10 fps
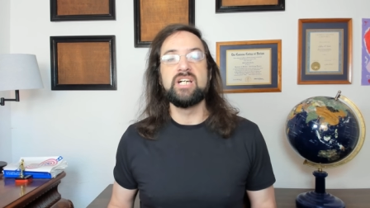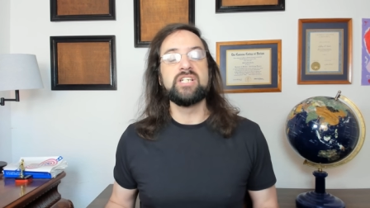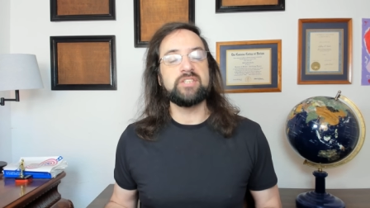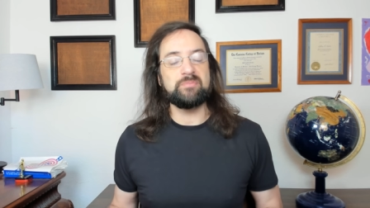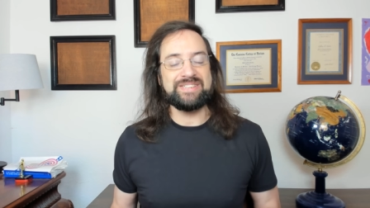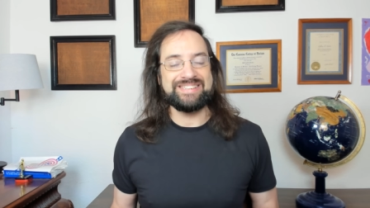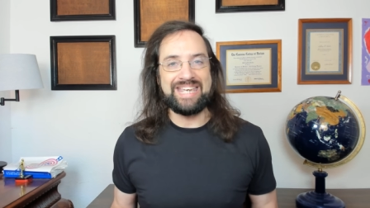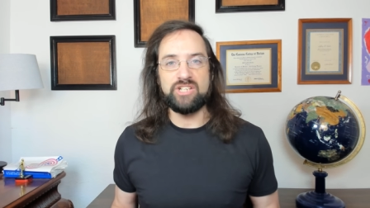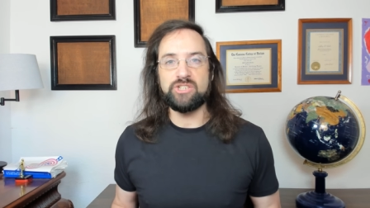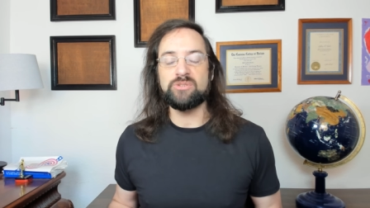
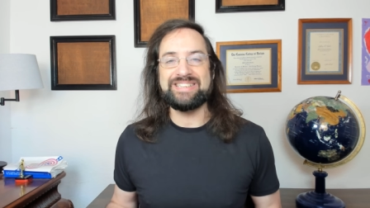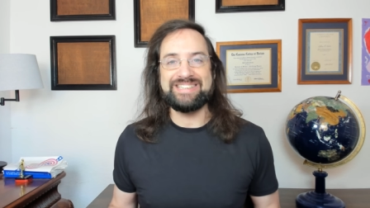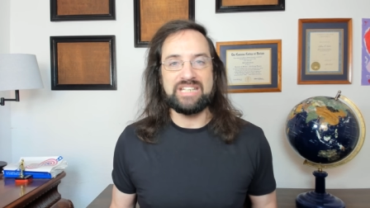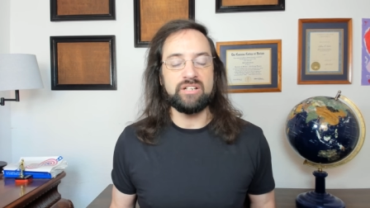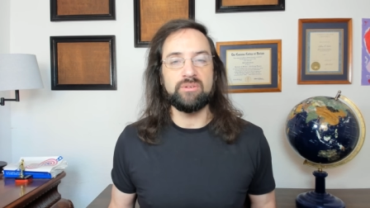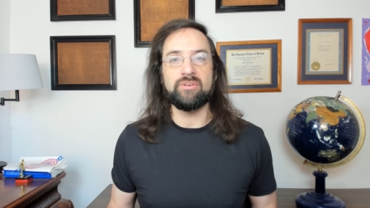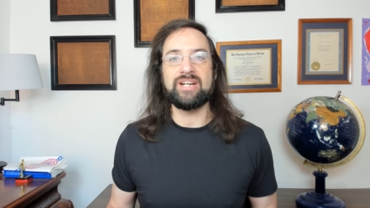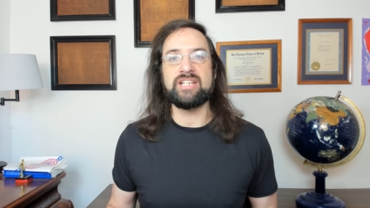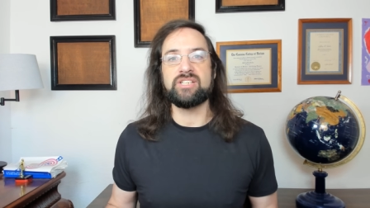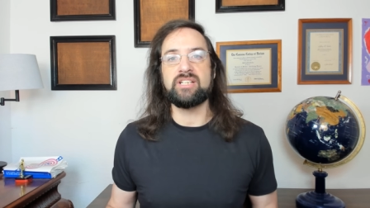substantial
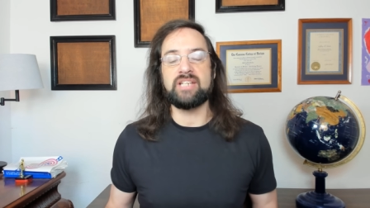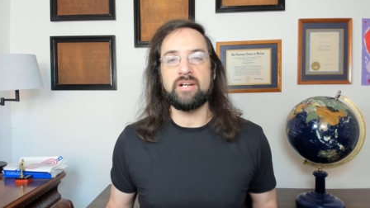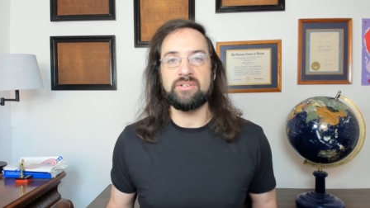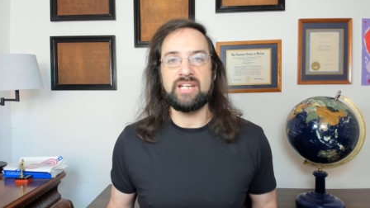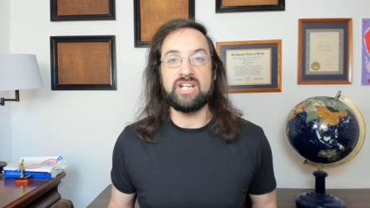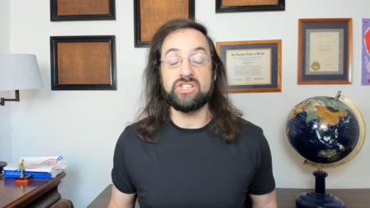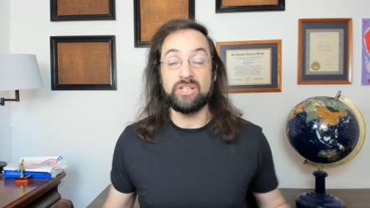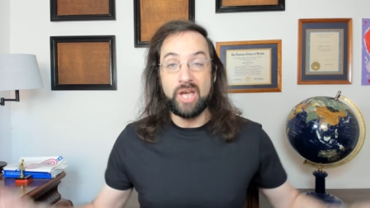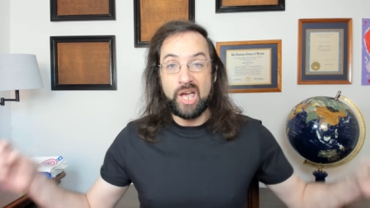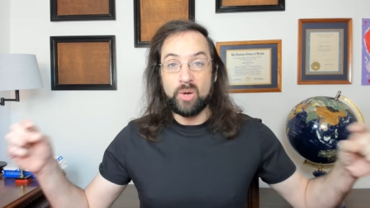deterioration and degradation
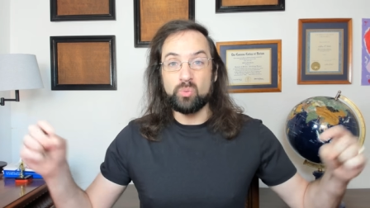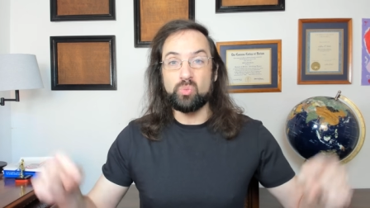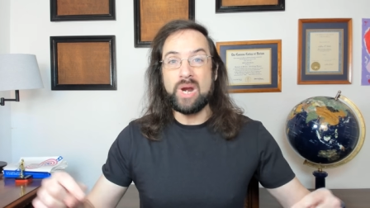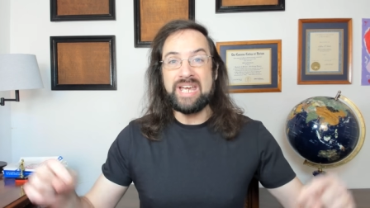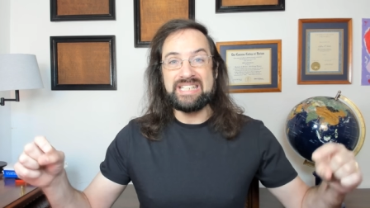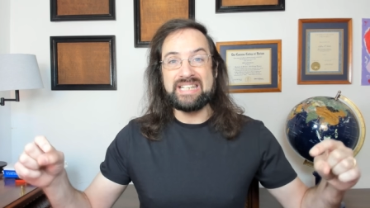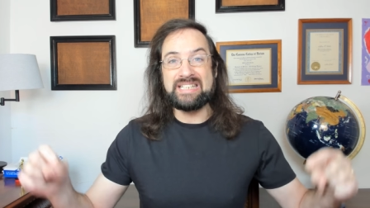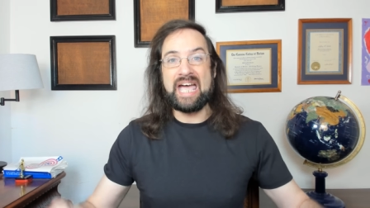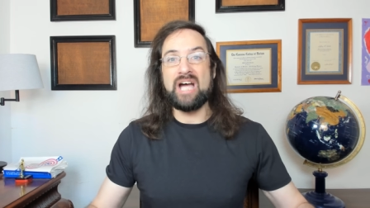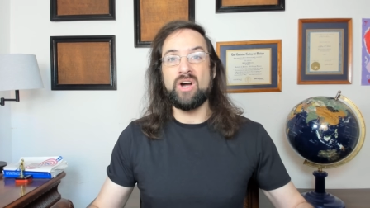right
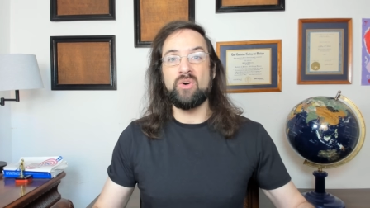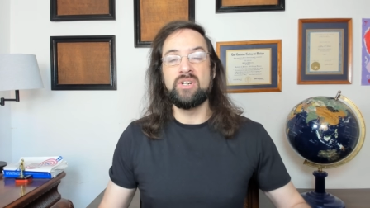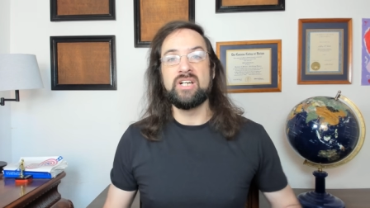now.